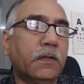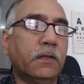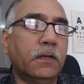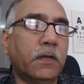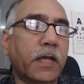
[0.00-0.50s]

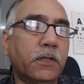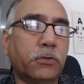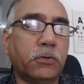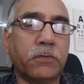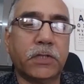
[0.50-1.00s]
the
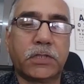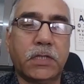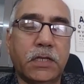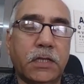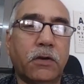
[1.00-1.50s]
Health
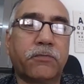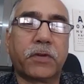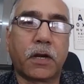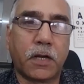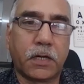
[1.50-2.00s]
University of
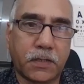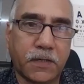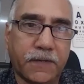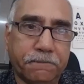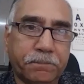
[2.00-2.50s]

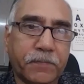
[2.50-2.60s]
Karnataka,